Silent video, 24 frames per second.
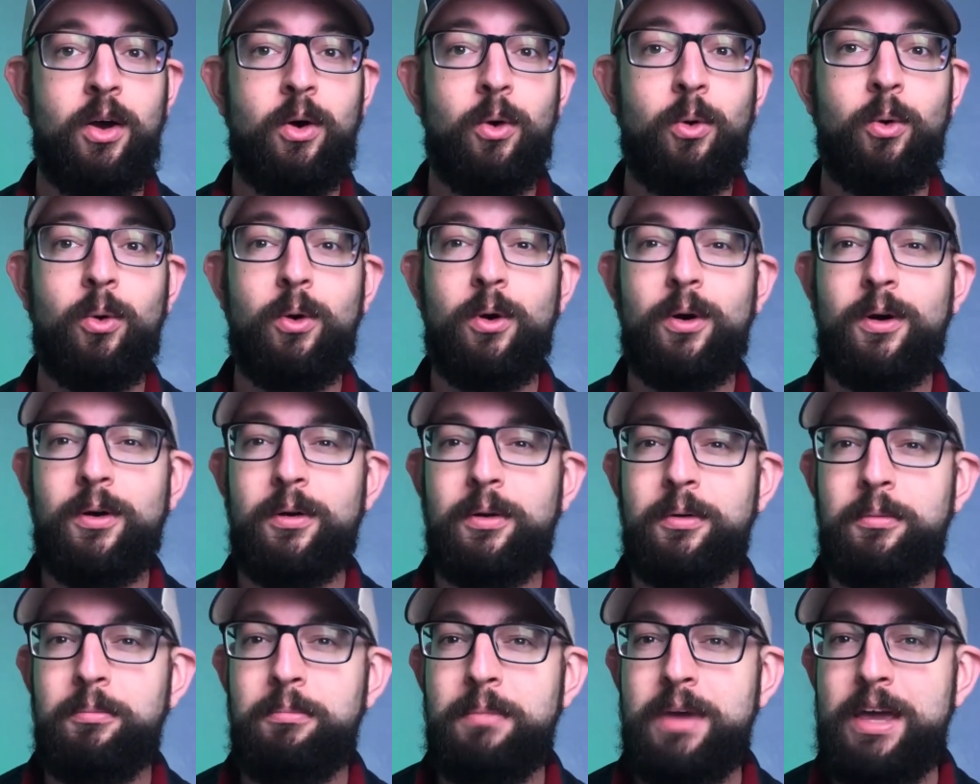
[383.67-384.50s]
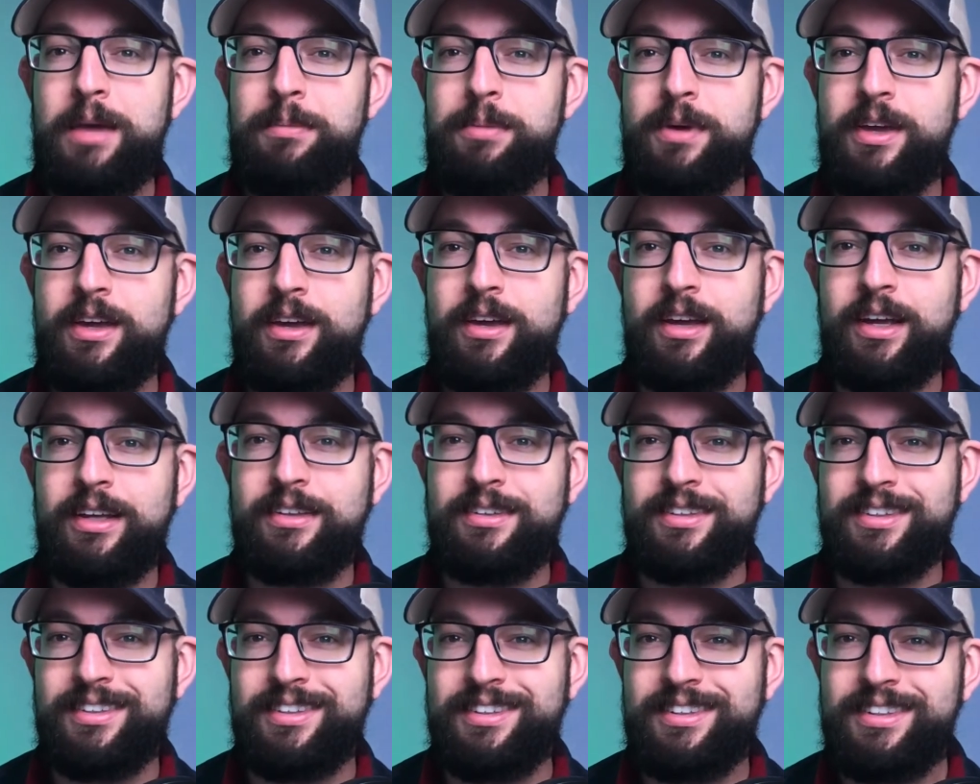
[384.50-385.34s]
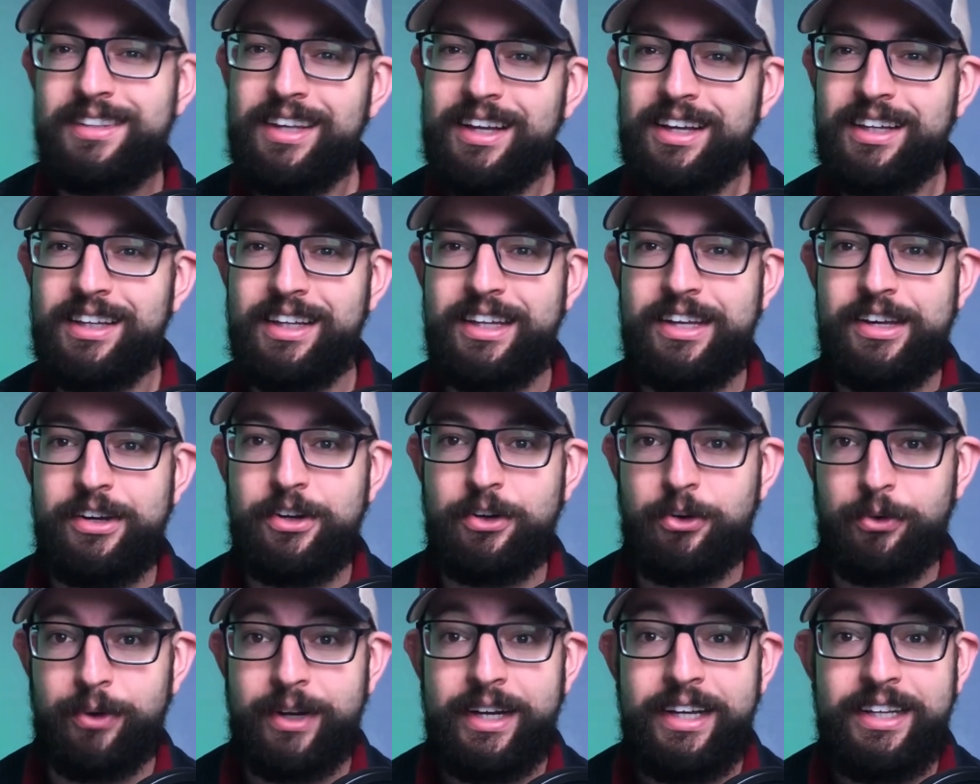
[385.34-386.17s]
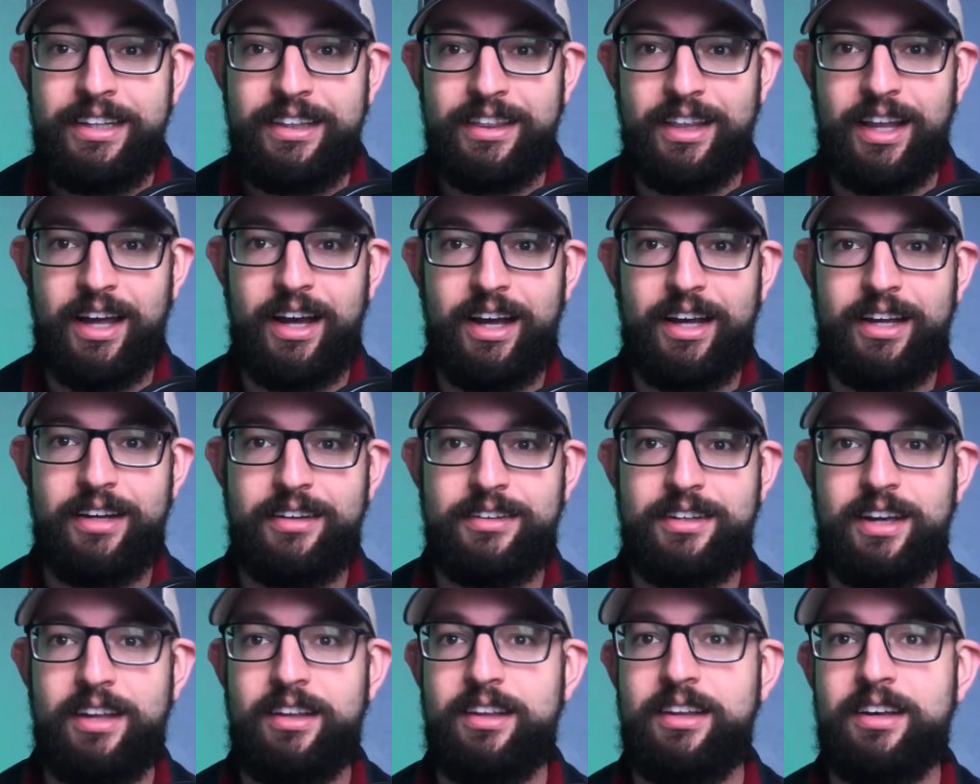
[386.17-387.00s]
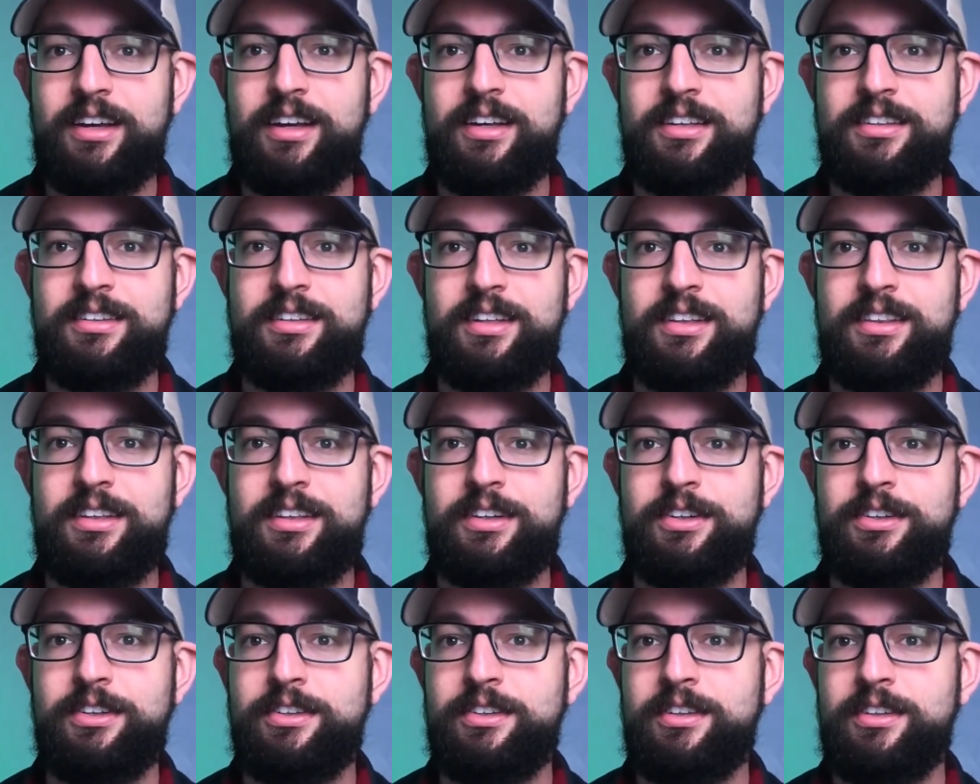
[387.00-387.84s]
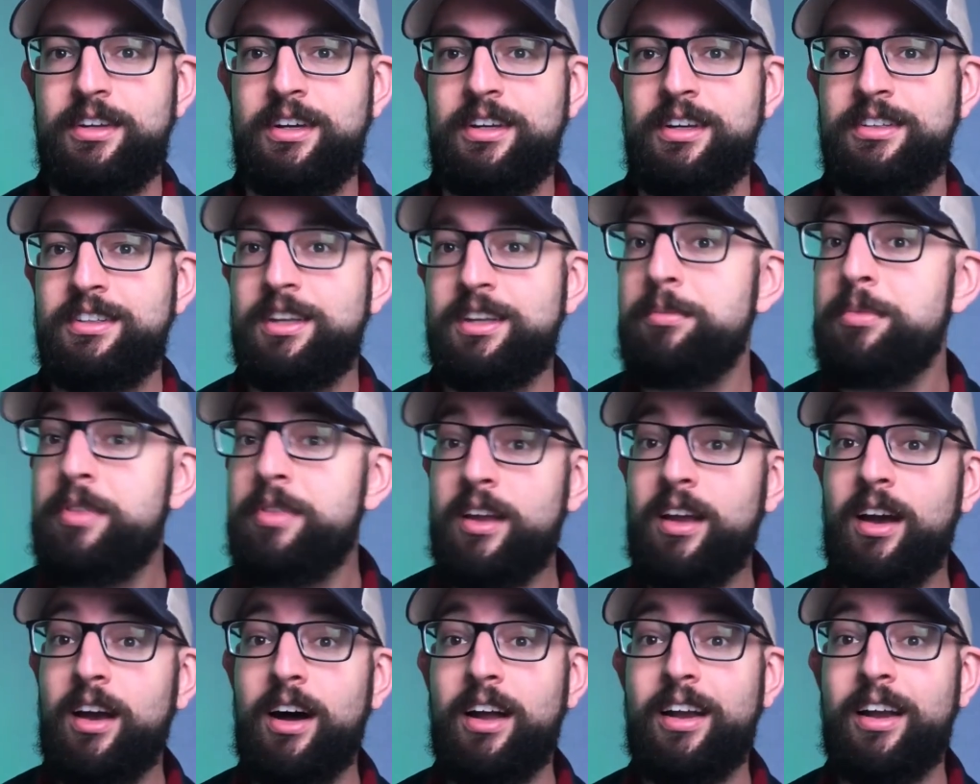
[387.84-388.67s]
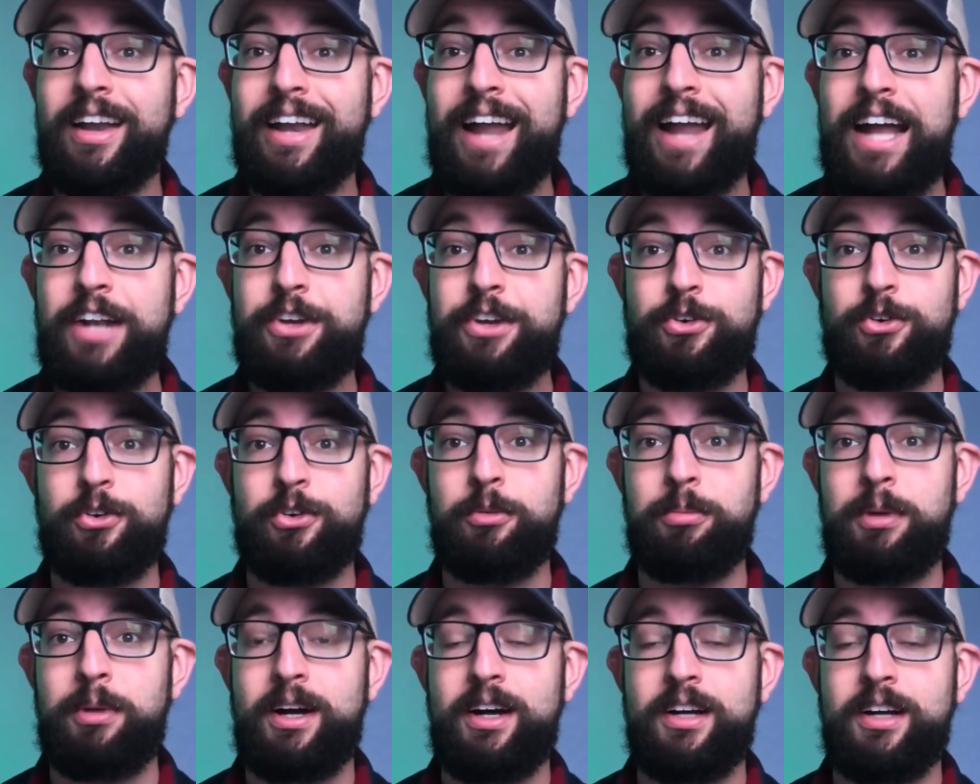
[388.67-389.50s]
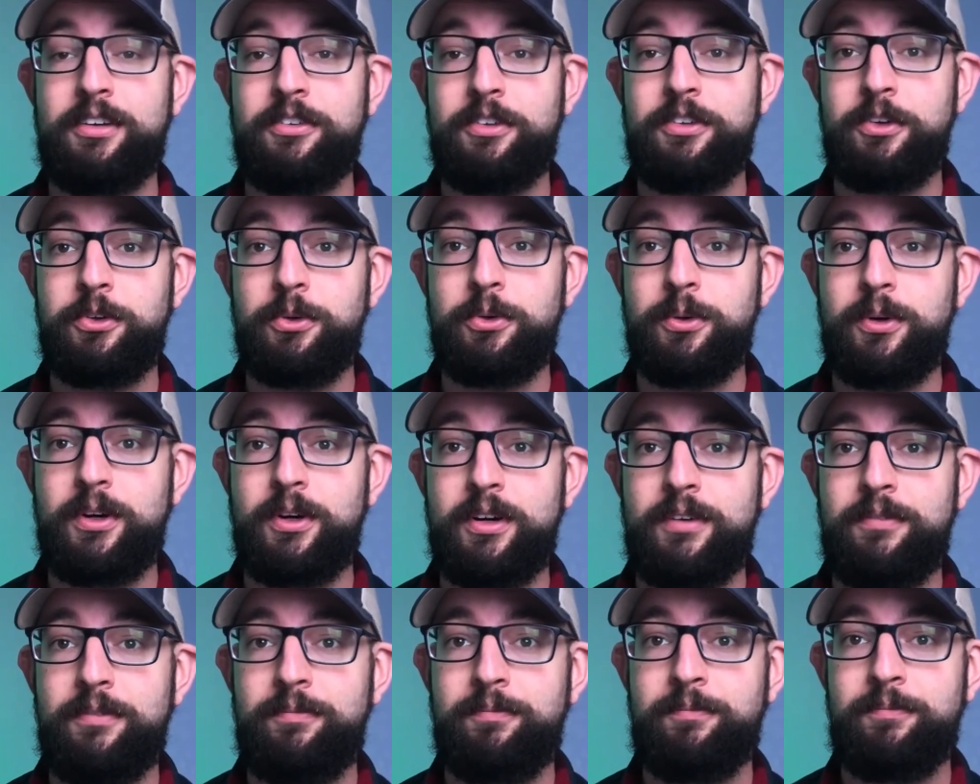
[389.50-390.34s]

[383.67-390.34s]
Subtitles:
Or maybe it's a sickly green light telling us that there's something unnatural behind the door.